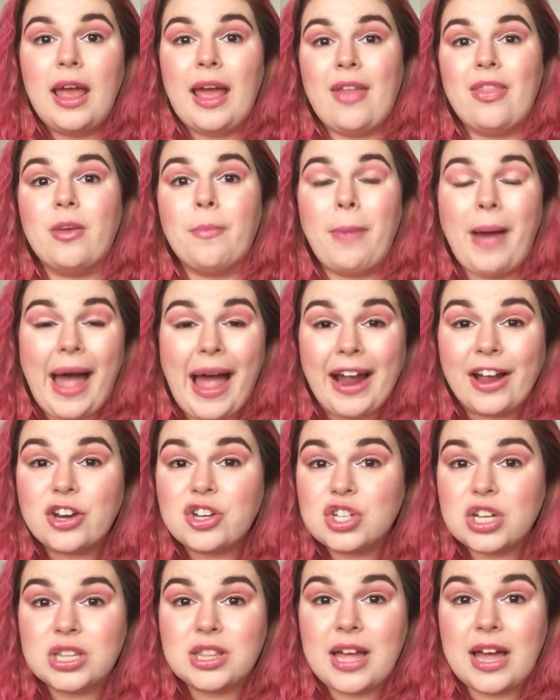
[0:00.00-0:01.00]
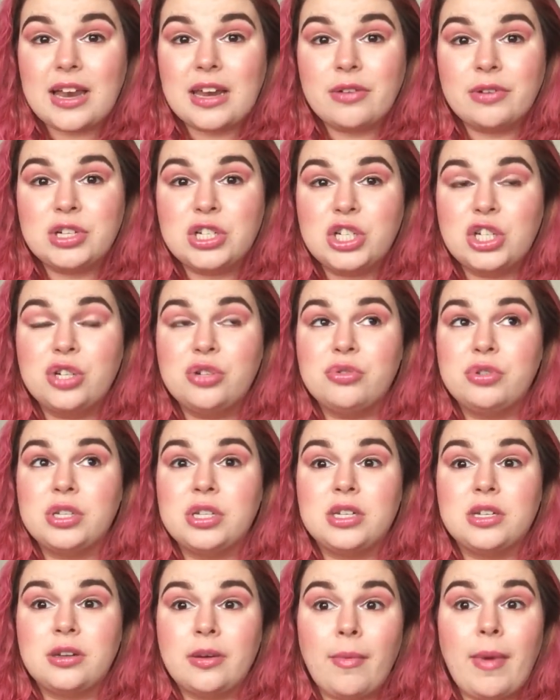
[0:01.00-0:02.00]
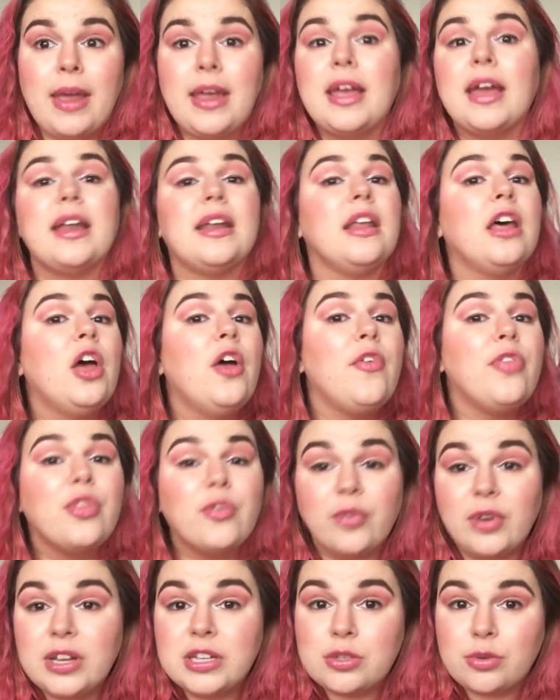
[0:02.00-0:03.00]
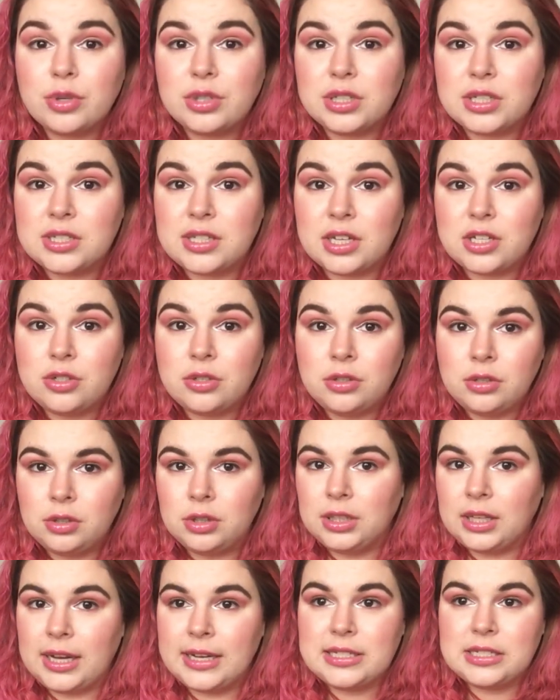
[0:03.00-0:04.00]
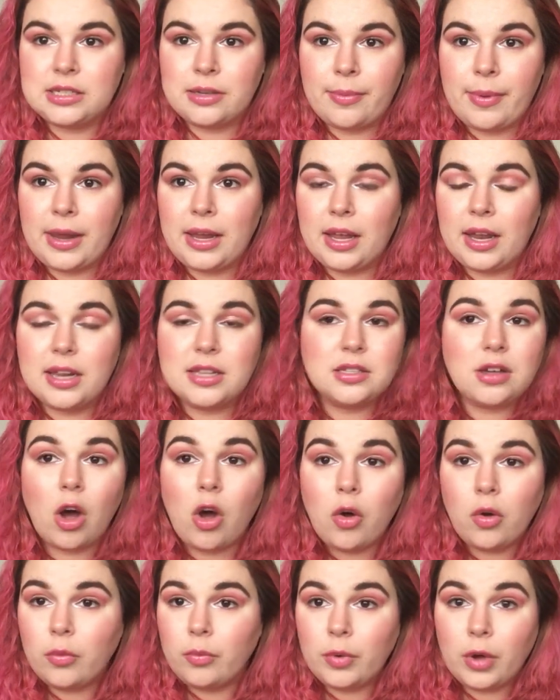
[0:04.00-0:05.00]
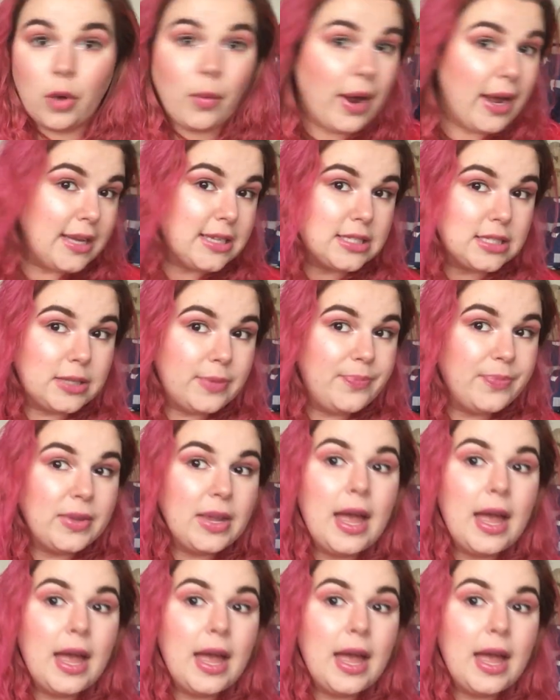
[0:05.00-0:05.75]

And the packaging that was used to make it, the resources that you utilized to make it, it's all a waste.